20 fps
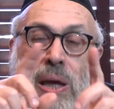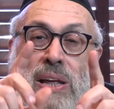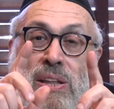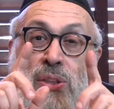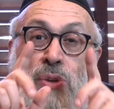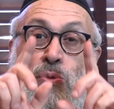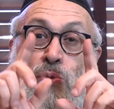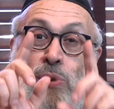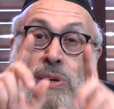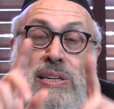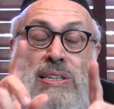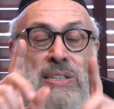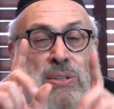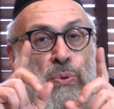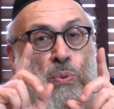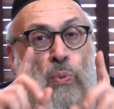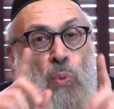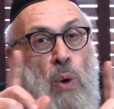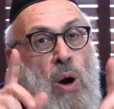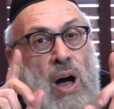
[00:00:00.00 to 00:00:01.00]

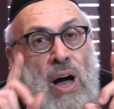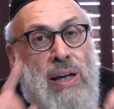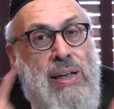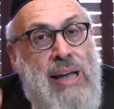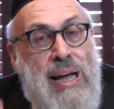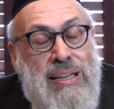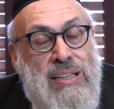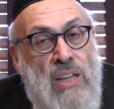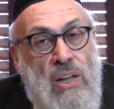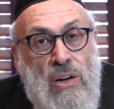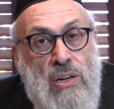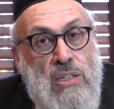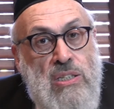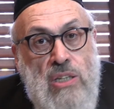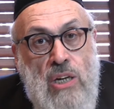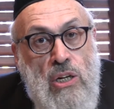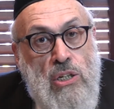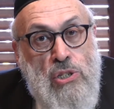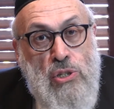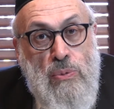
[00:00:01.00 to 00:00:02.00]
reason why Hadlakas
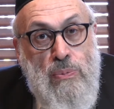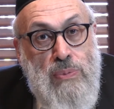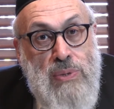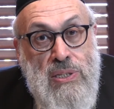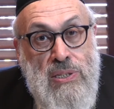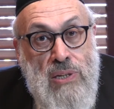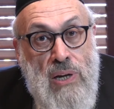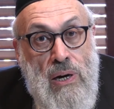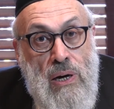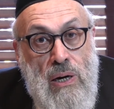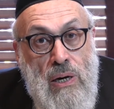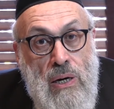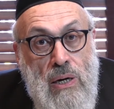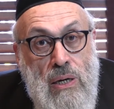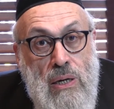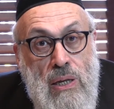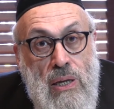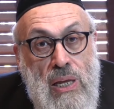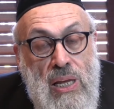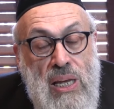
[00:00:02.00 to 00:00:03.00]
Kosher Bizarre
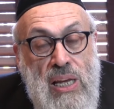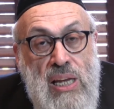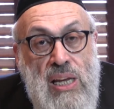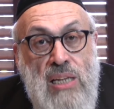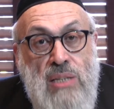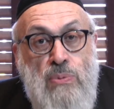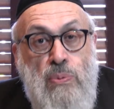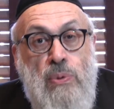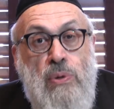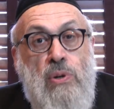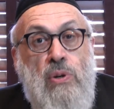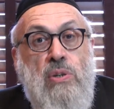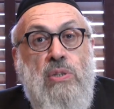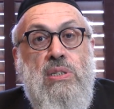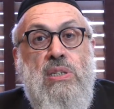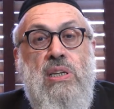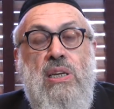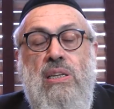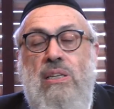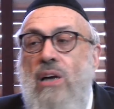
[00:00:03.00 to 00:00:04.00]
is because
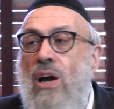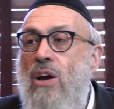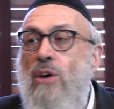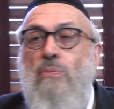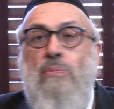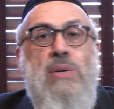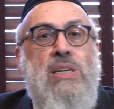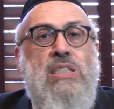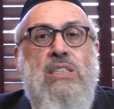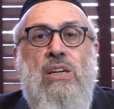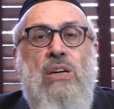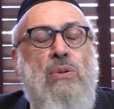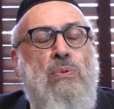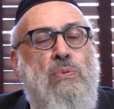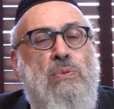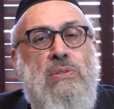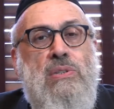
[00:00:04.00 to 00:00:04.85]
the entire Mishkan was